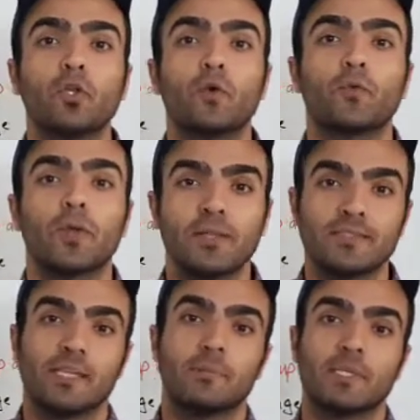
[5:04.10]
your real
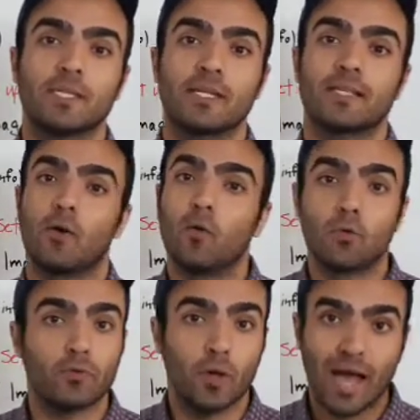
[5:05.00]
estate business
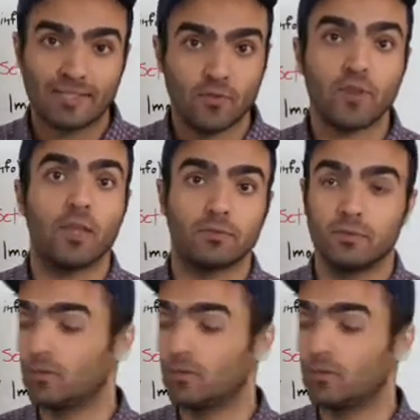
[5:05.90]
or as a realtor,